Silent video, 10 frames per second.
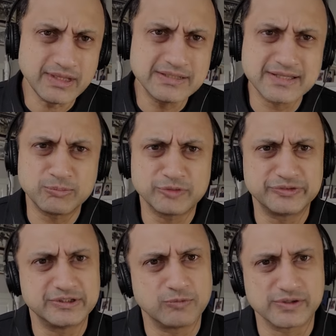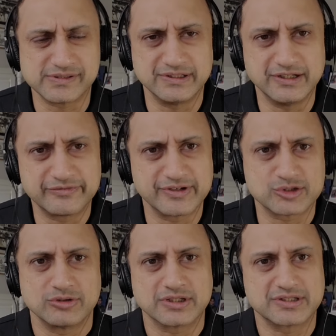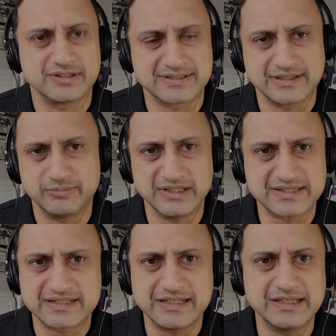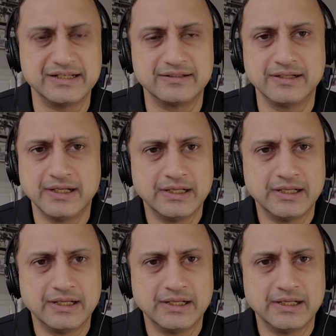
Some of it was in infrastructure, some in steel,